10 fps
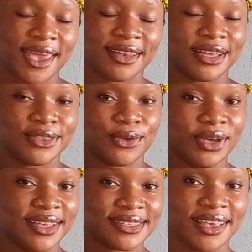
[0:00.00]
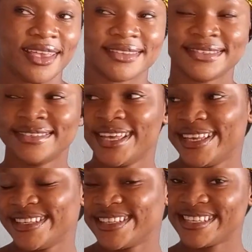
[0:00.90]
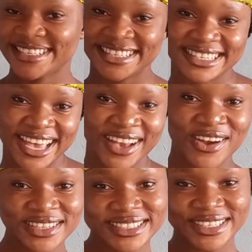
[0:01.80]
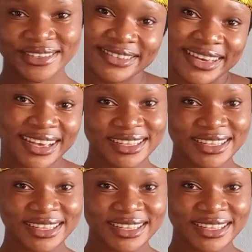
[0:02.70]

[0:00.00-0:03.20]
and tuck it in. So this is the second look.